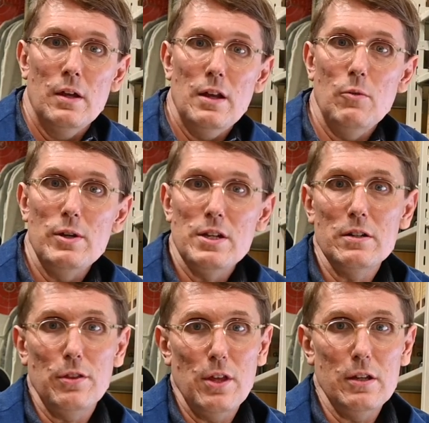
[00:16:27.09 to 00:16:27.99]
Now, we
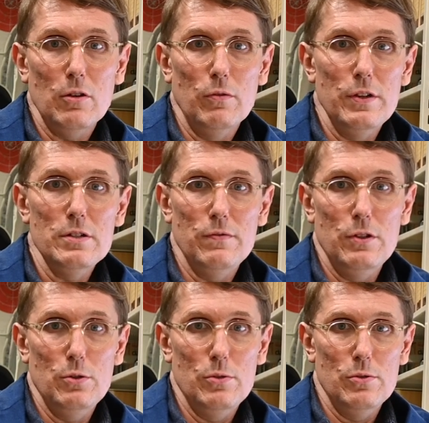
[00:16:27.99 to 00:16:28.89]
tend to think of
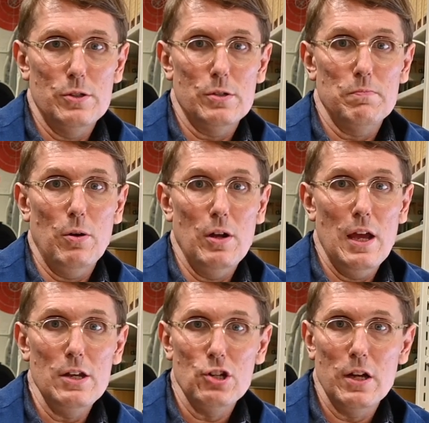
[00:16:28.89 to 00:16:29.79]
interviews by
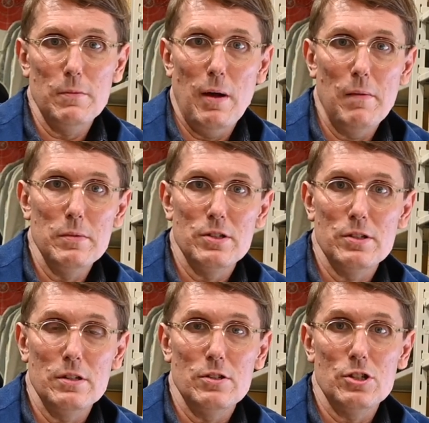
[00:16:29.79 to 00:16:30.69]
HR departments
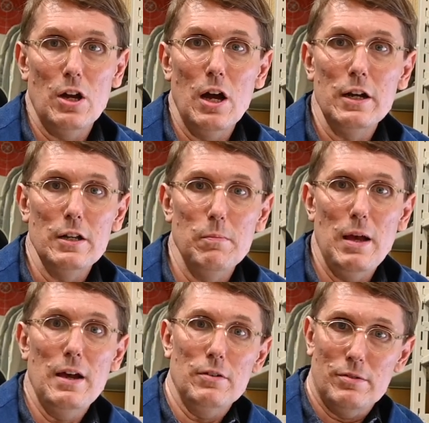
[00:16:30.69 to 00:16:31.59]
as entirely
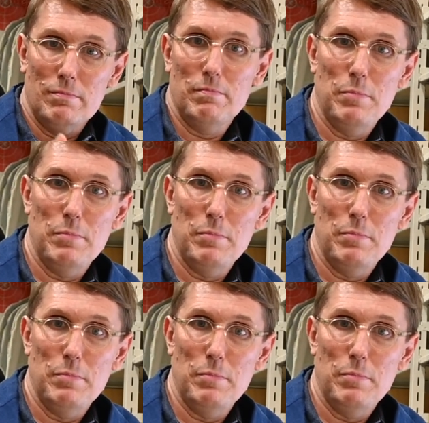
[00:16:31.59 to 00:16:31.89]
about